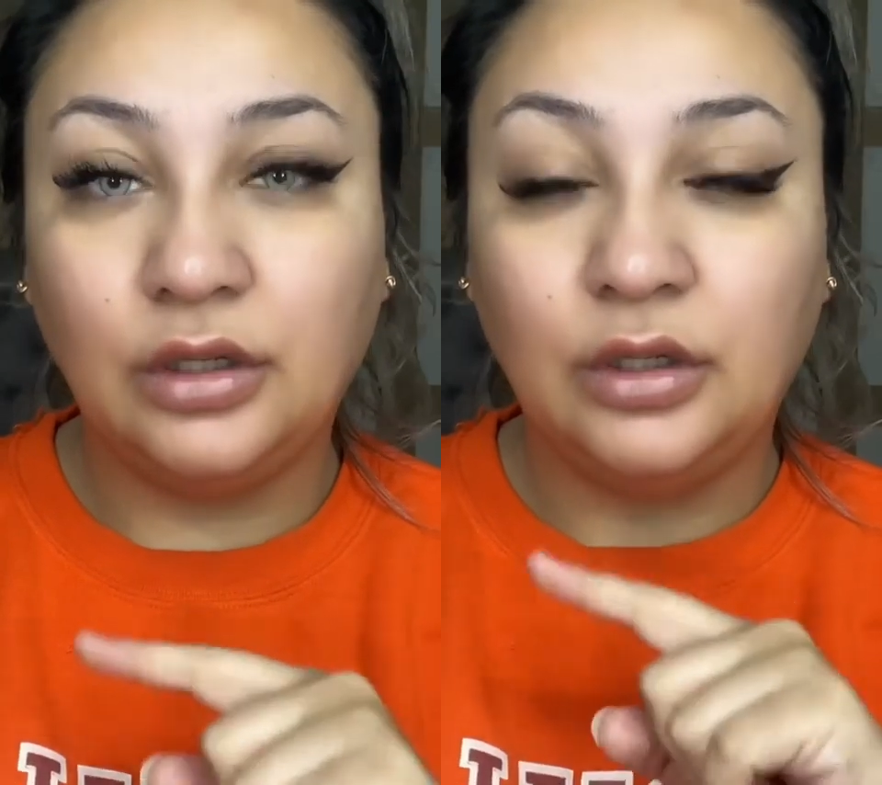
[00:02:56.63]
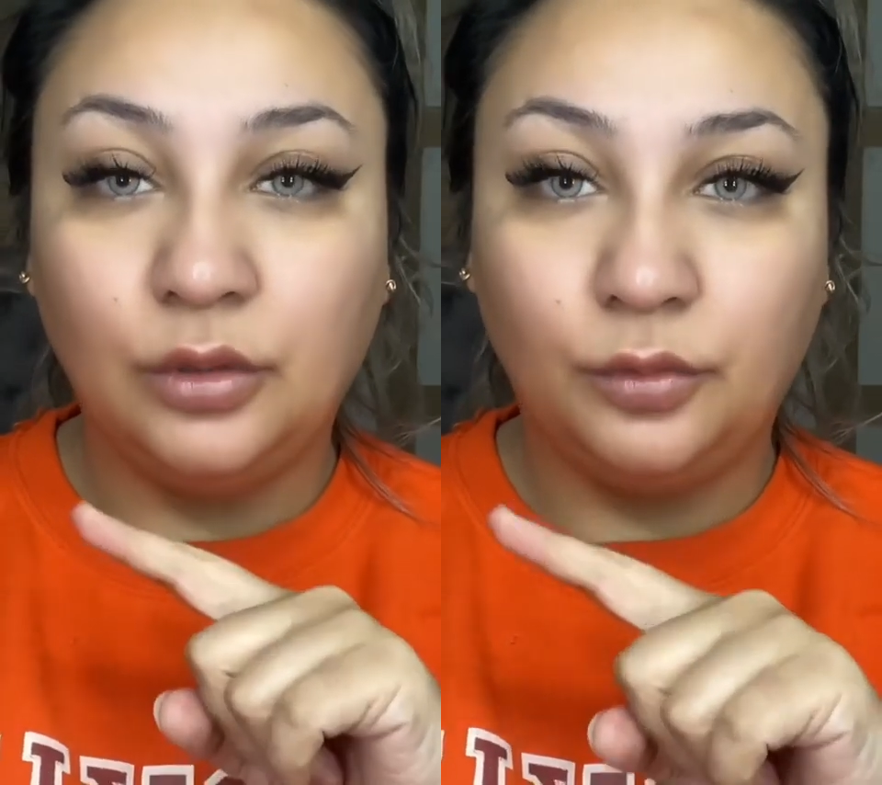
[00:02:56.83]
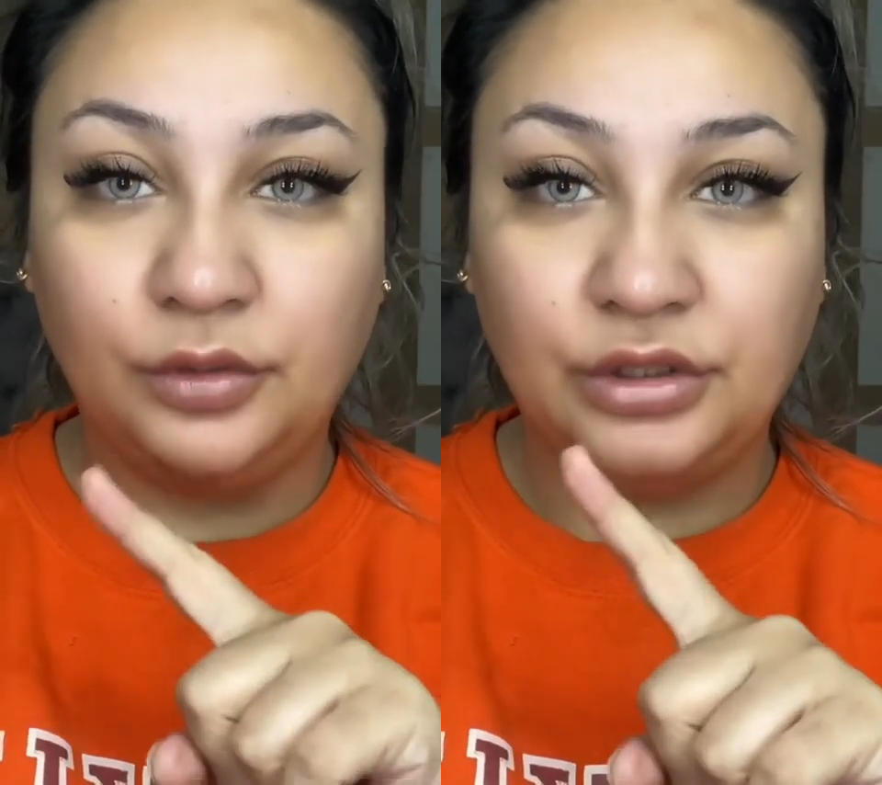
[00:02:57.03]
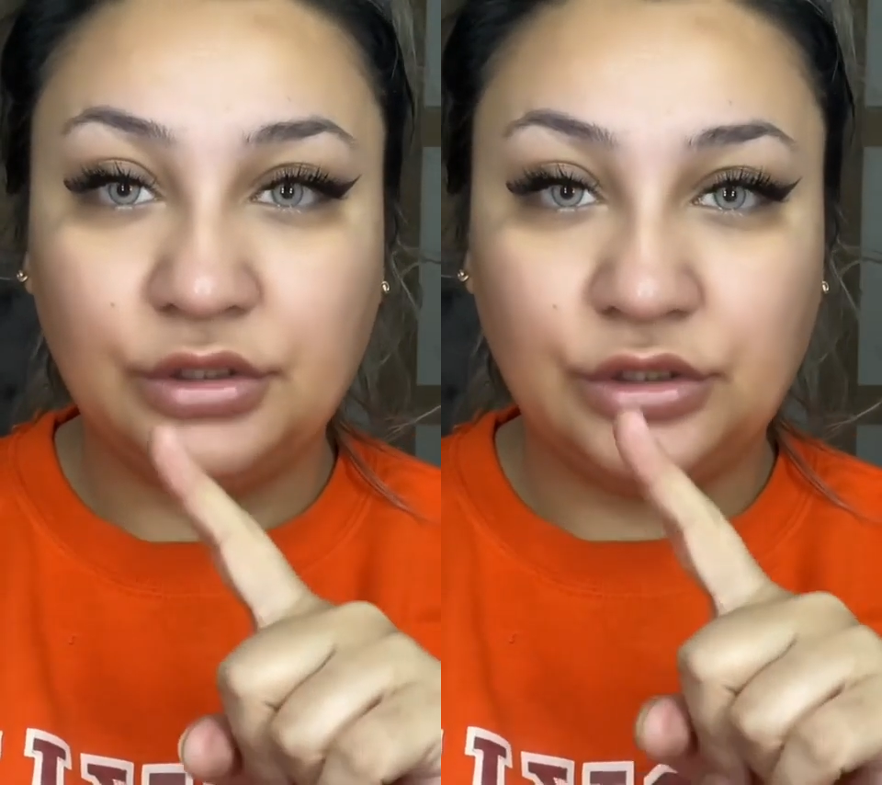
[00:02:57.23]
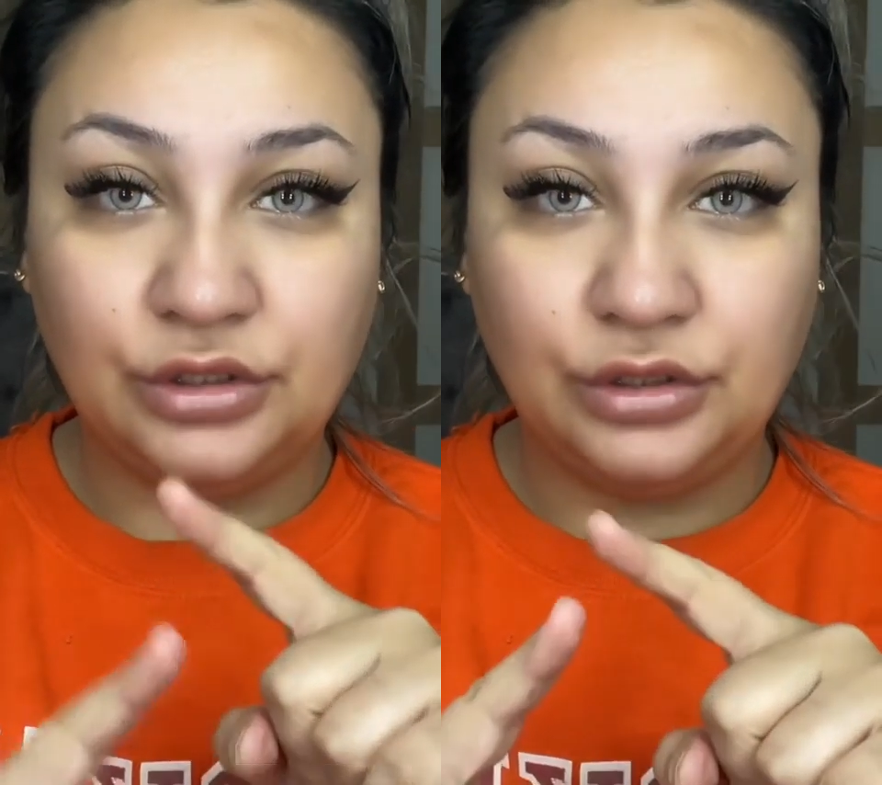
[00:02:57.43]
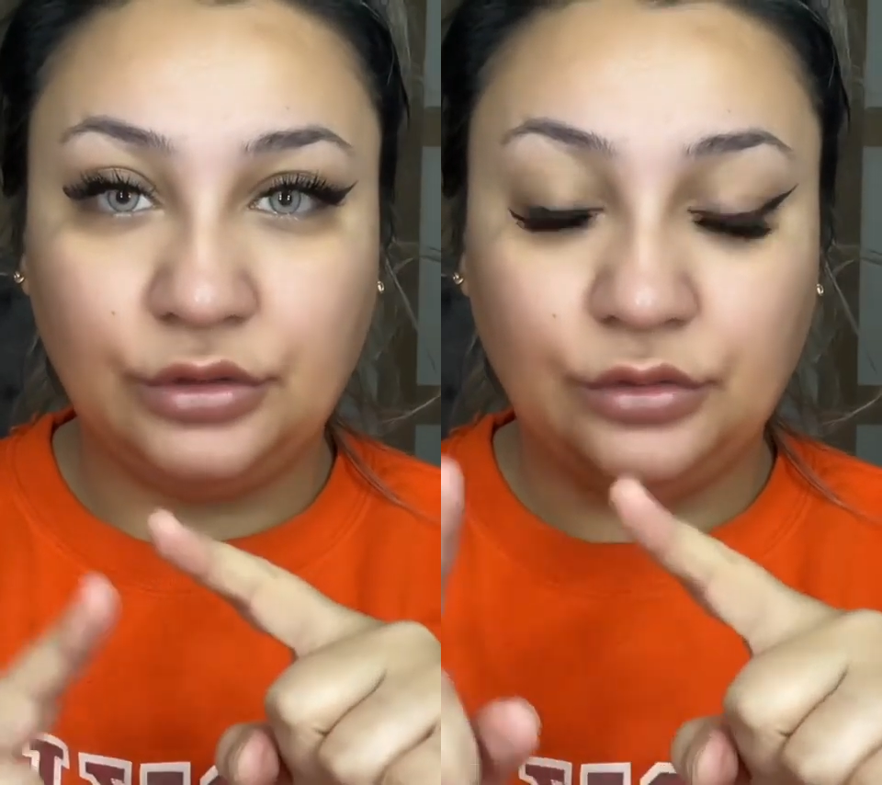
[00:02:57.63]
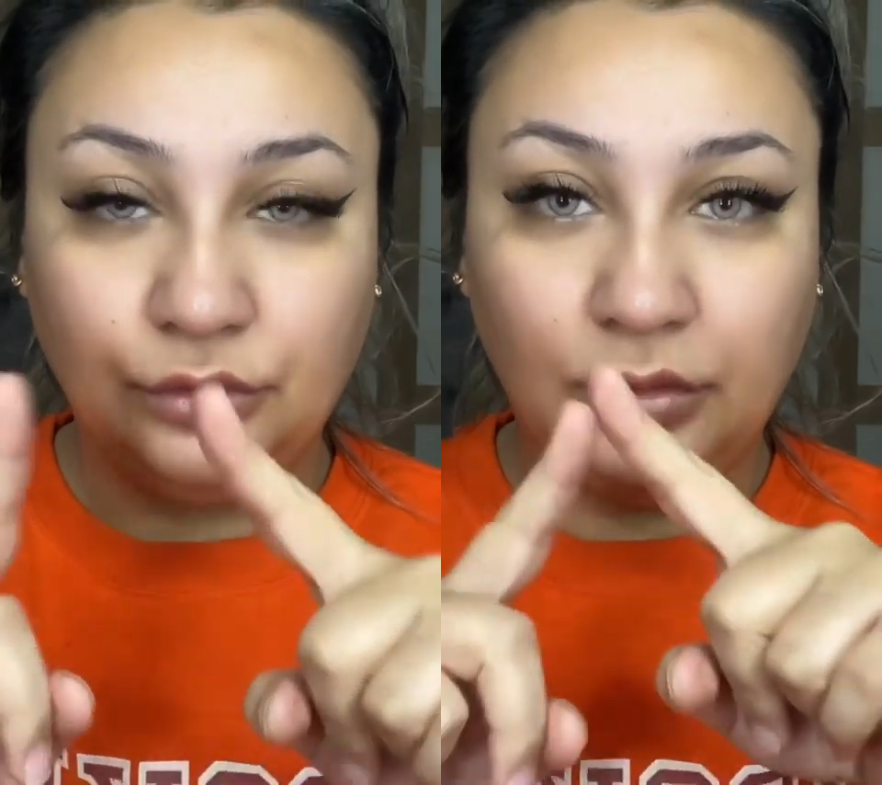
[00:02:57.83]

with the two